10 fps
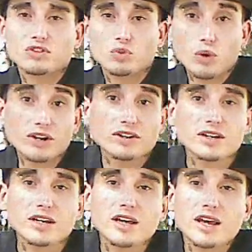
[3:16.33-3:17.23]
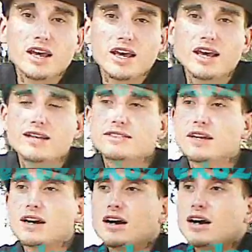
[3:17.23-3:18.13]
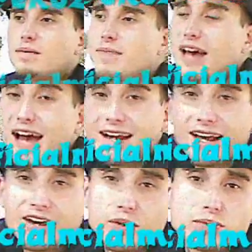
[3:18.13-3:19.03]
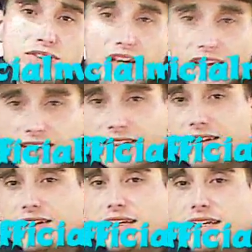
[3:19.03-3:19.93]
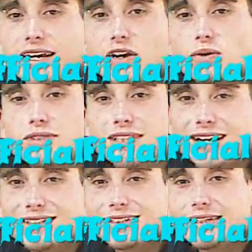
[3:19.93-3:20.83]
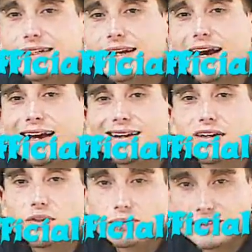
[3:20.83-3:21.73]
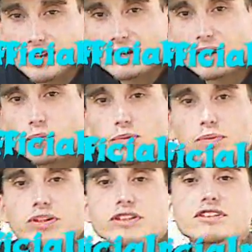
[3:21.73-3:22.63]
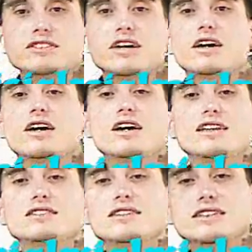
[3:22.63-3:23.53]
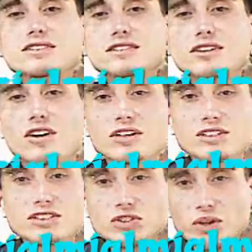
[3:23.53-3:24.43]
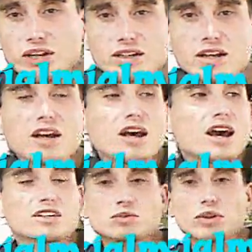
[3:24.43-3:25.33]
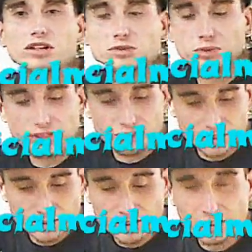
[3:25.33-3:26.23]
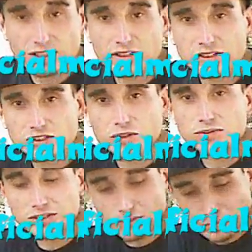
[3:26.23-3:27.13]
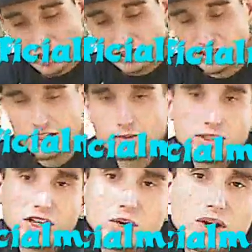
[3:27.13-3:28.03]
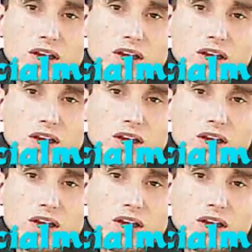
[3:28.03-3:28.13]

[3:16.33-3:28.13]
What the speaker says: Twitter. It's at Ekosai, Ekoside, at Ekosai. I will be putting these links on the screen, as well as putting them in the description box down below.